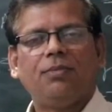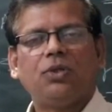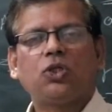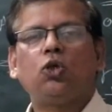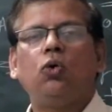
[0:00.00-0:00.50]

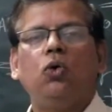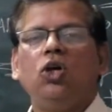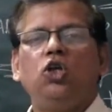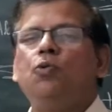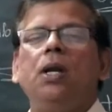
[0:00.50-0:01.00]

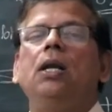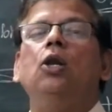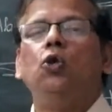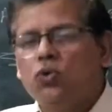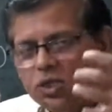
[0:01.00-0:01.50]
So you will
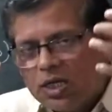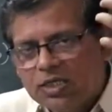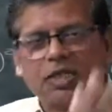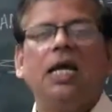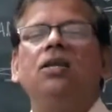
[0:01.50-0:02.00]
lose the
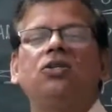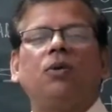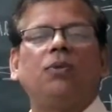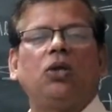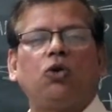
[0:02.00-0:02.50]
essence
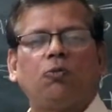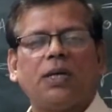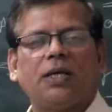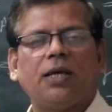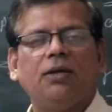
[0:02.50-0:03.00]
of the note
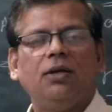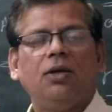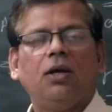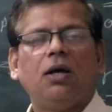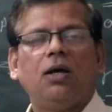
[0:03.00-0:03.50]
making.
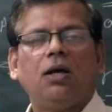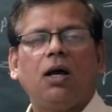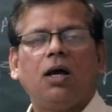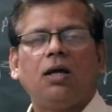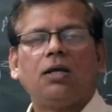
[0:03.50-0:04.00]

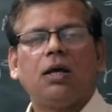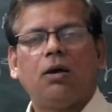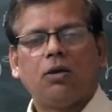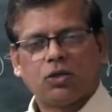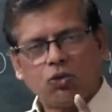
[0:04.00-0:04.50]

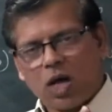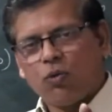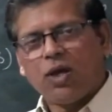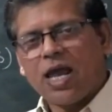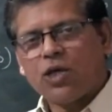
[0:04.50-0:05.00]
So I
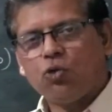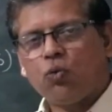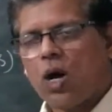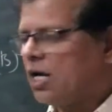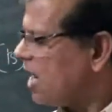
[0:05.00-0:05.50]
would like you
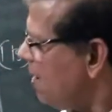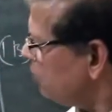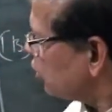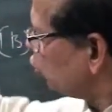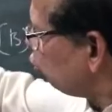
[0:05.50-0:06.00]
to attempt
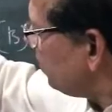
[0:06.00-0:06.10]
this note